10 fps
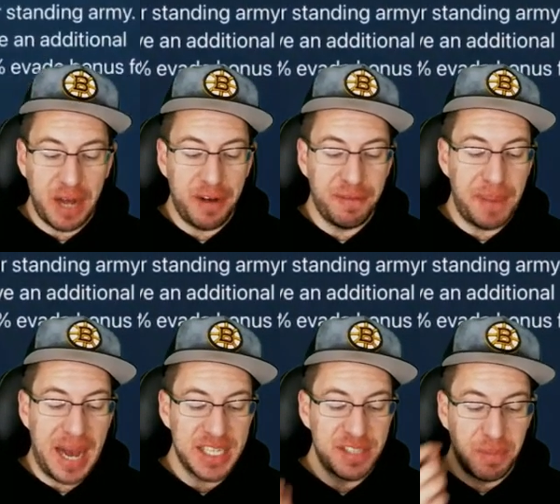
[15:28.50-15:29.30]
of
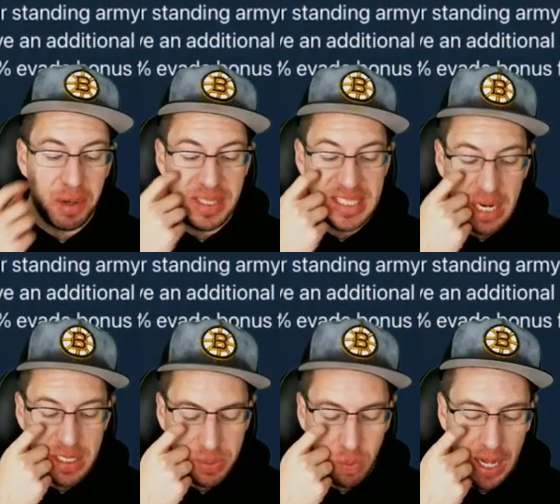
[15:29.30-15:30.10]
packs of mummies out
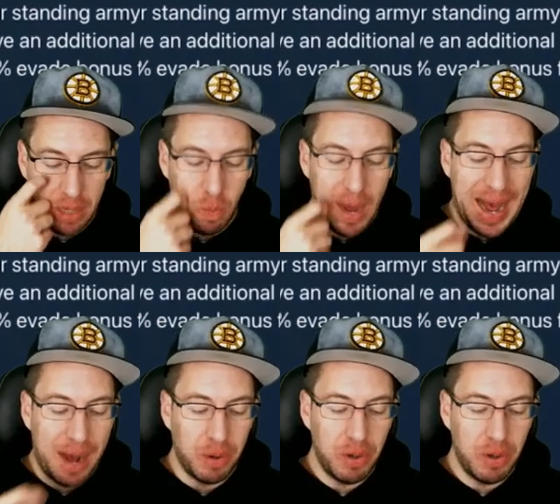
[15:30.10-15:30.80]
as well. Wow.